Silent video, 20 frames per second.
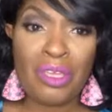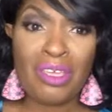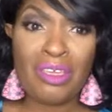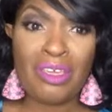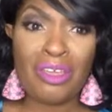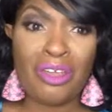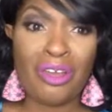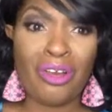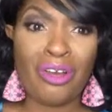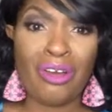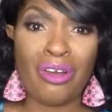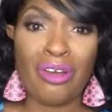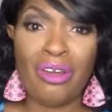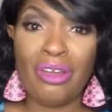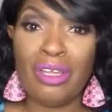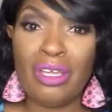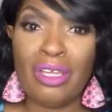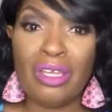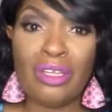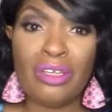here
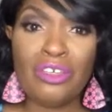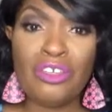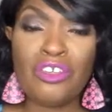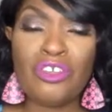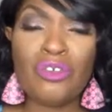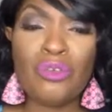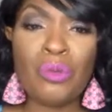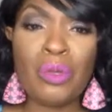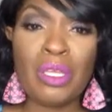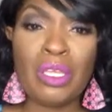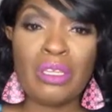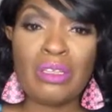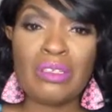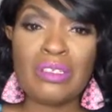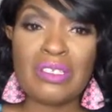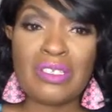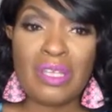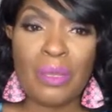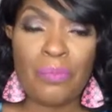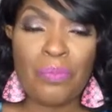doing
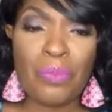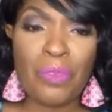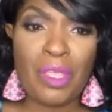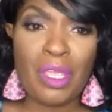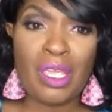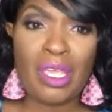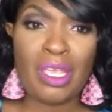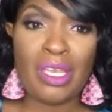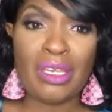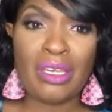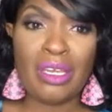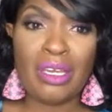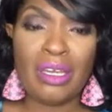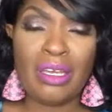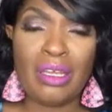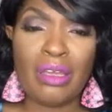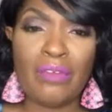something,